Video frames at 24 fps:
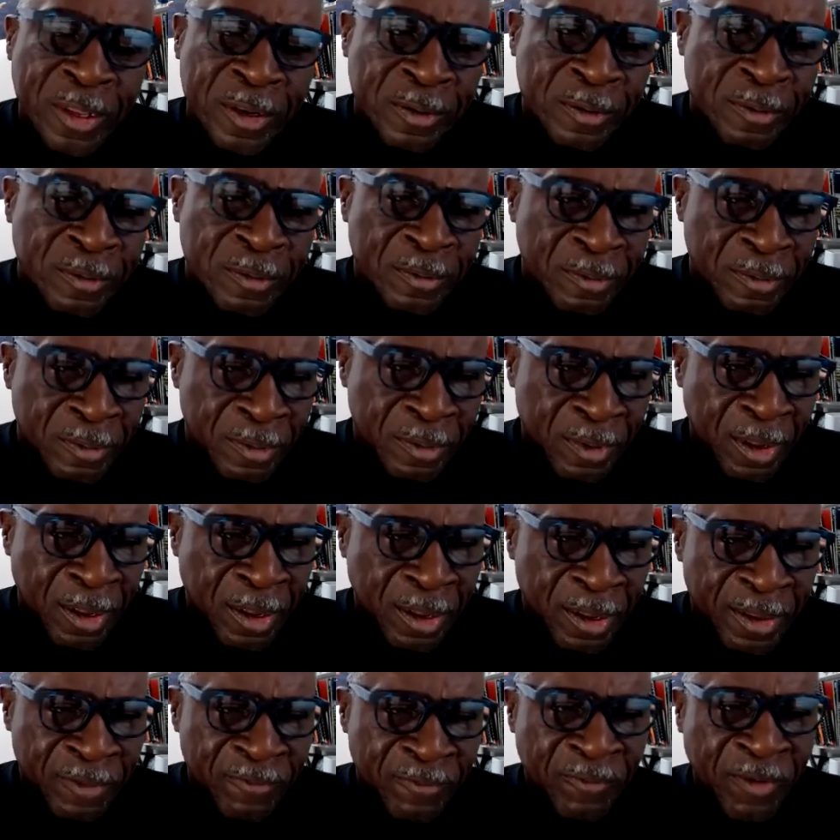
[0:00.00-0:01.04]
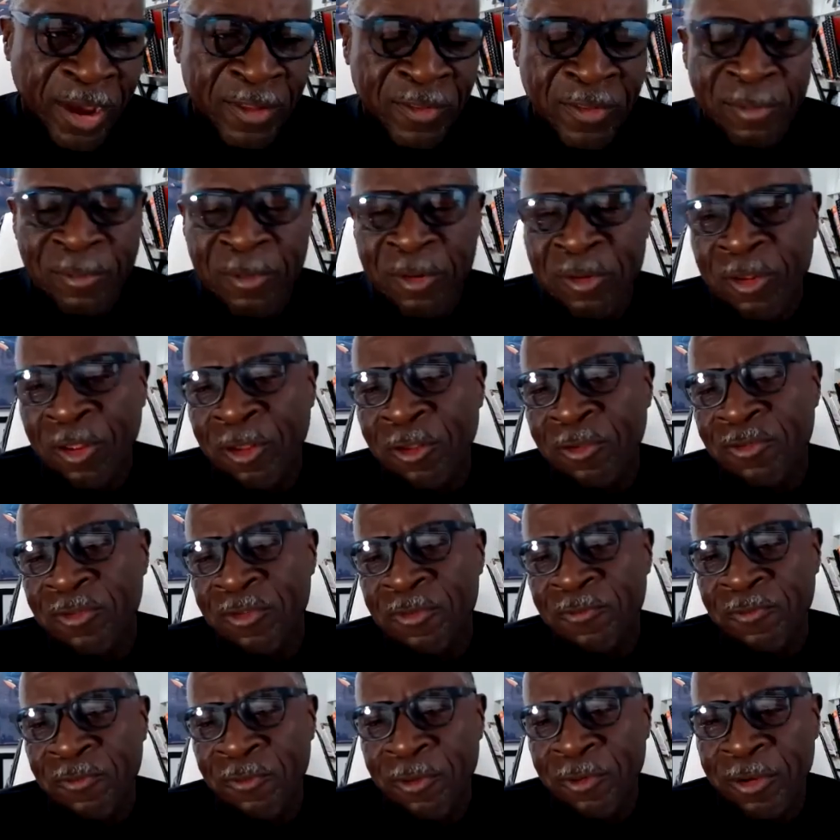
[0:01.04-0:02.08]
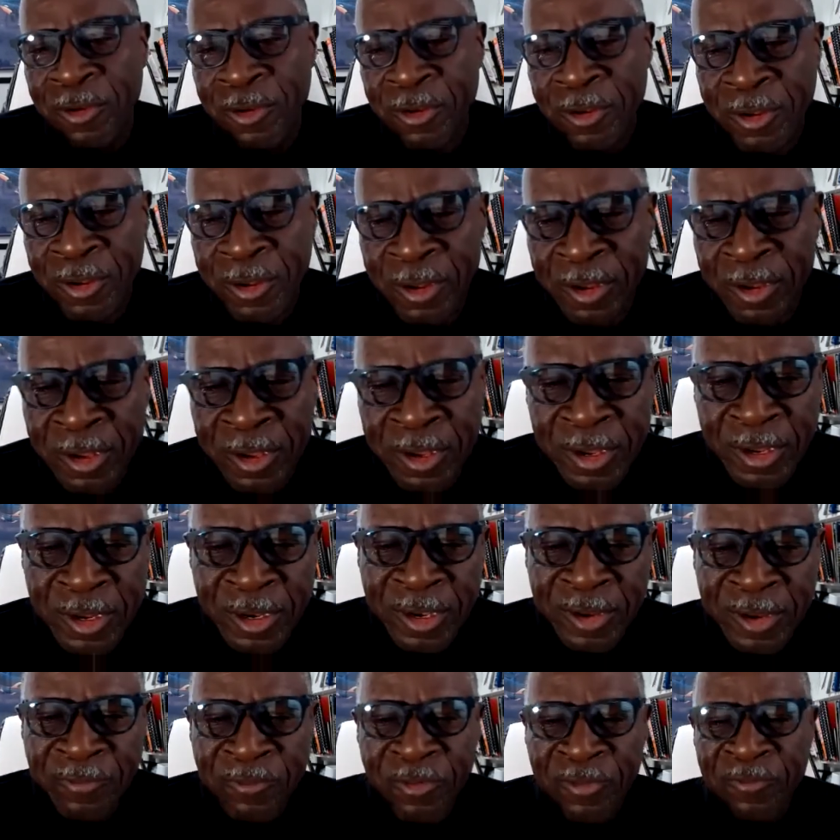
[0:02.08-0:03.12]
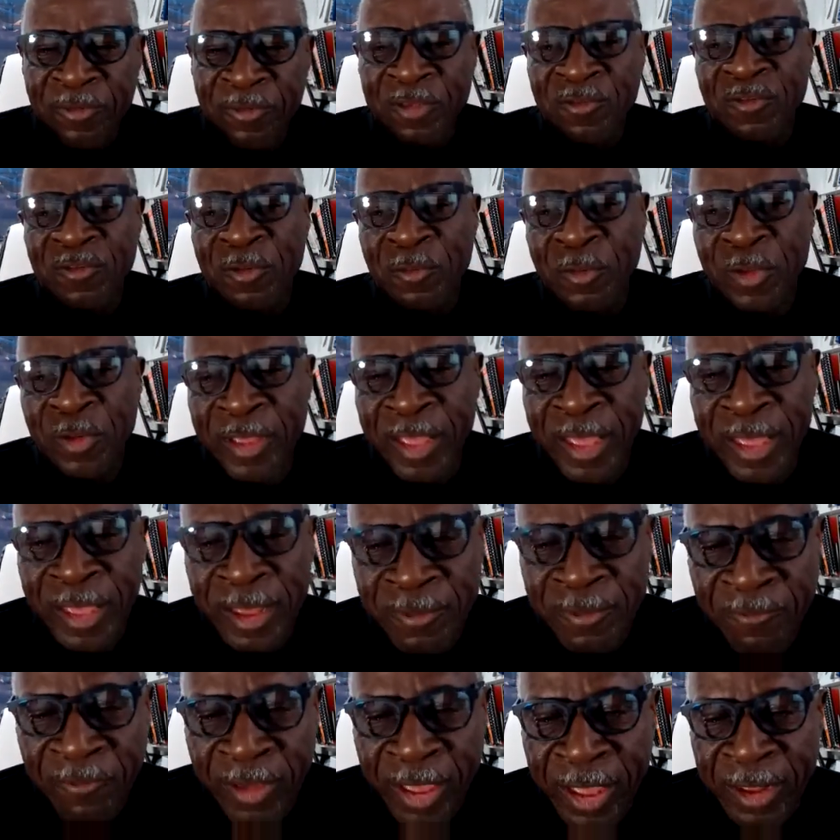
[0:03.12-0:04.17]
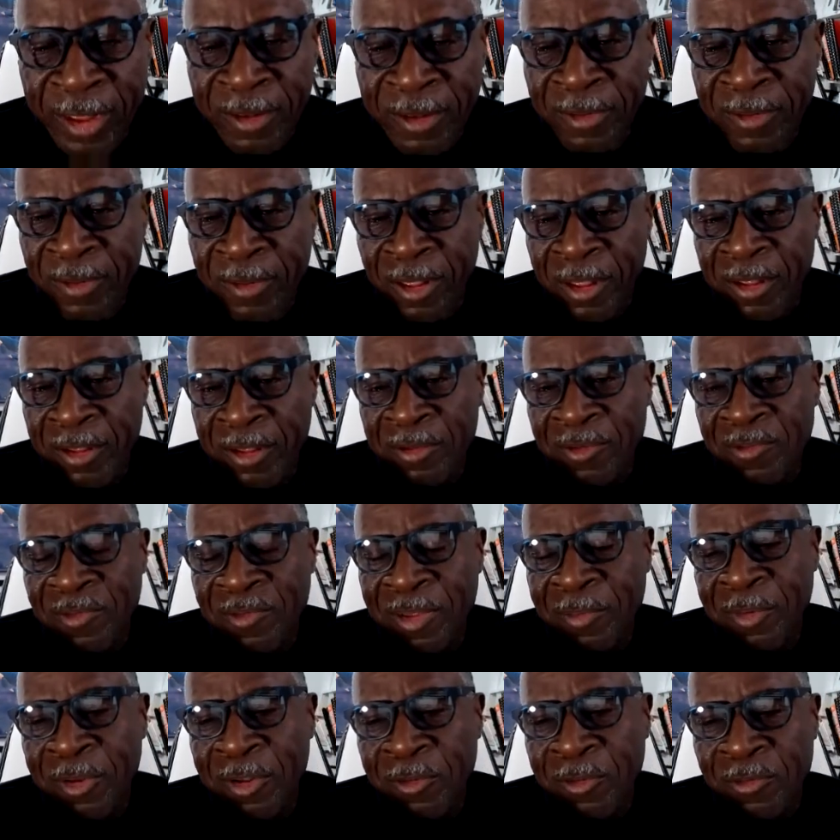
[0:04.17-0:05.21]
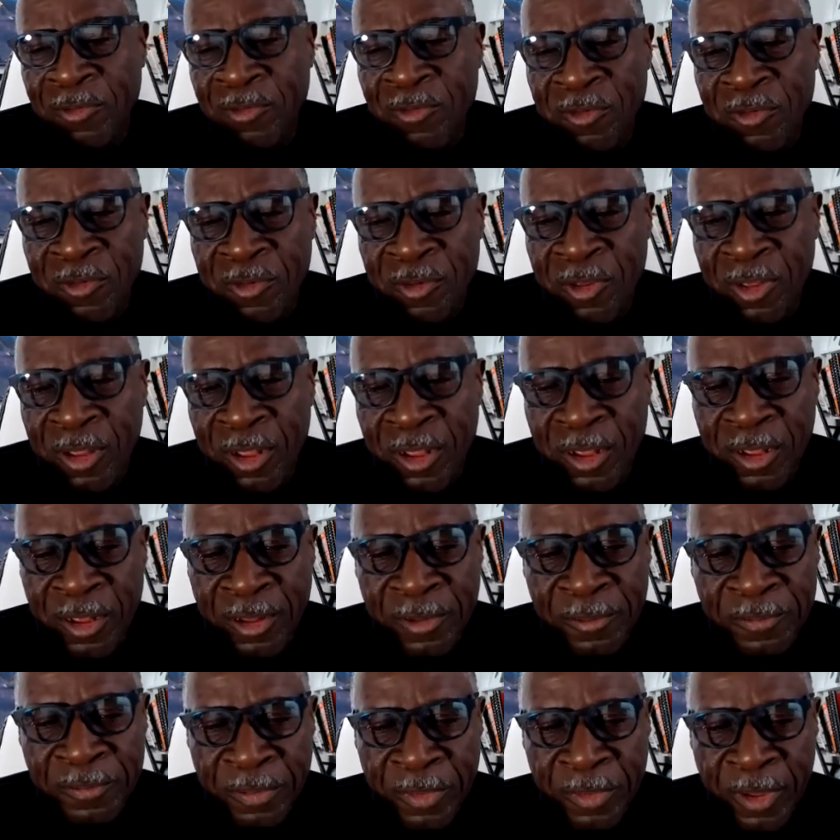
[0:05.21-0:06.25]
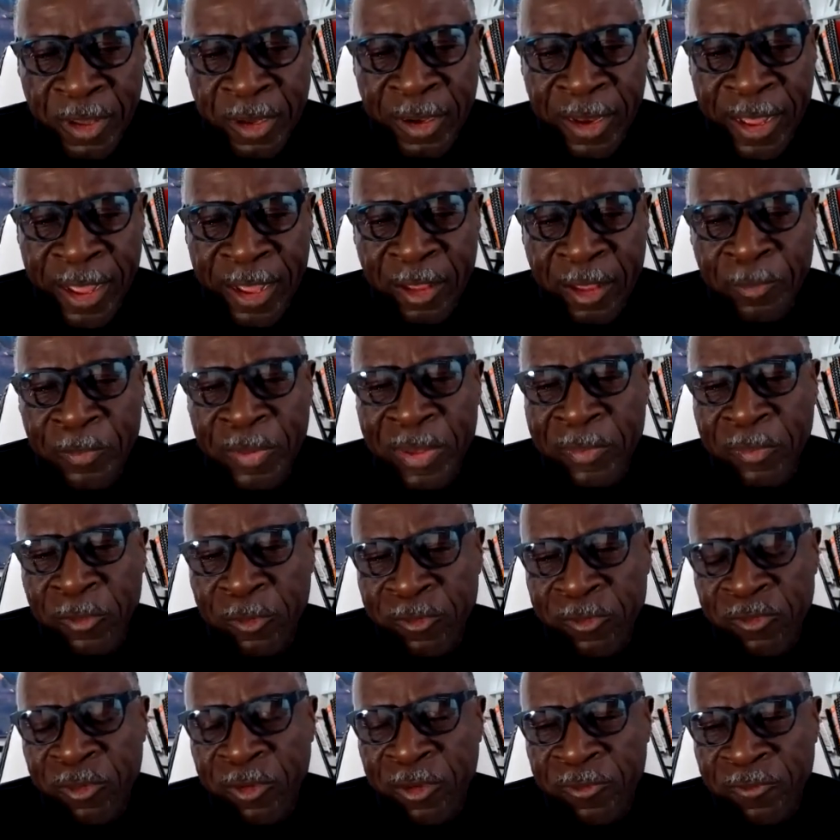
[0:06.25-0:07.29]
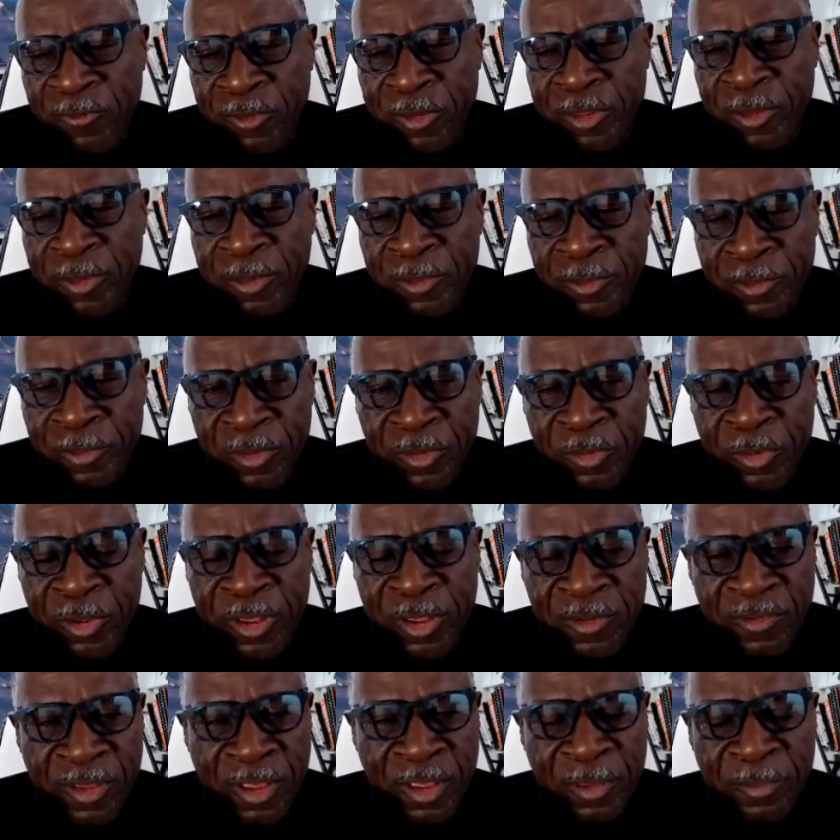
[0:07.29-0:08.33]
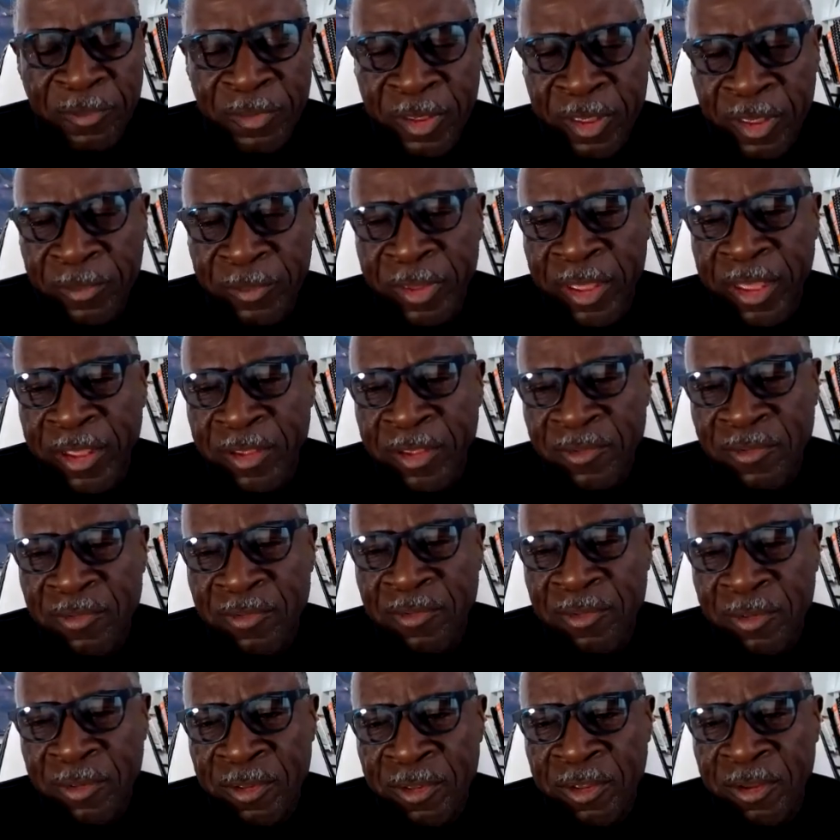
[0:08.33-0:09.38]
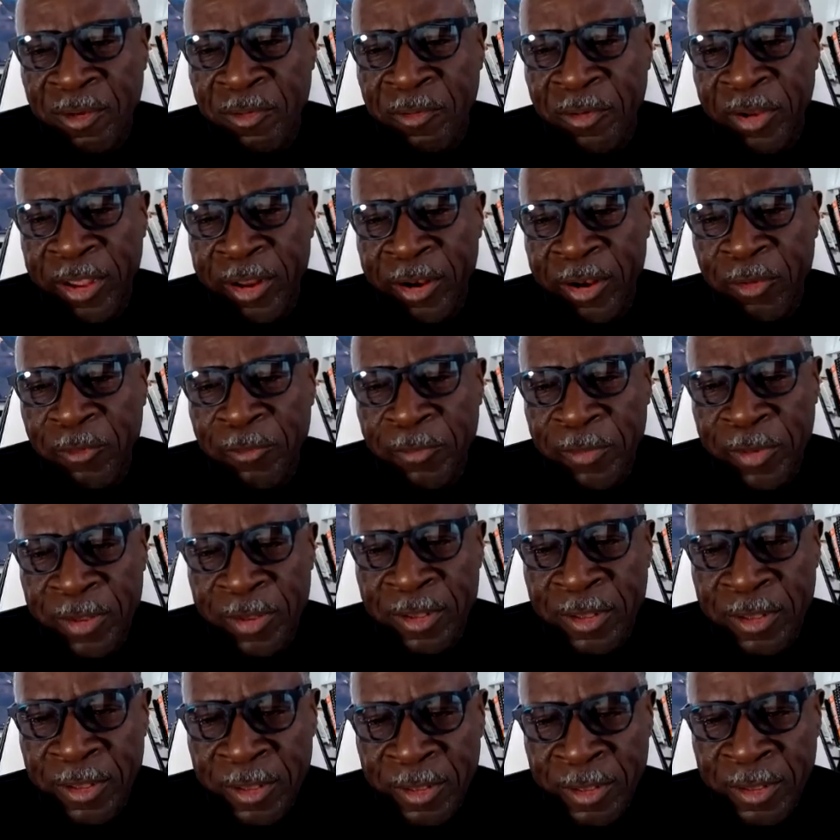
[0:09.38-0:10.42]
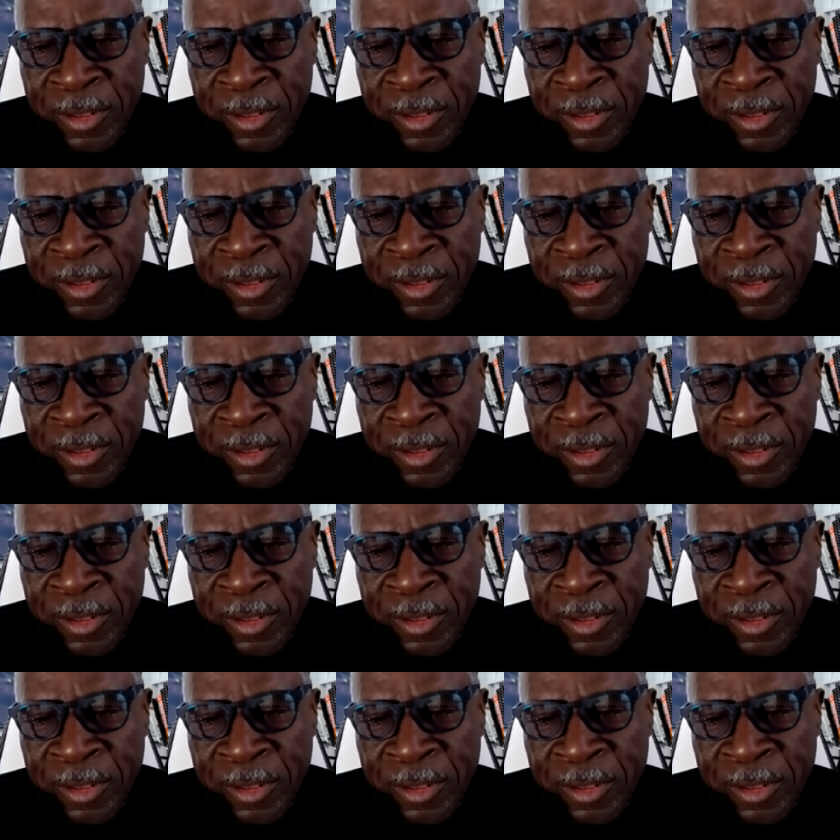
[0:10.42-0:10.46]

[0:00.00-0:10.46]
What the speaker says: could invite them to Tulsa for different events that we had. In fact, some of those NICA people was here for the USA BMX grand opening.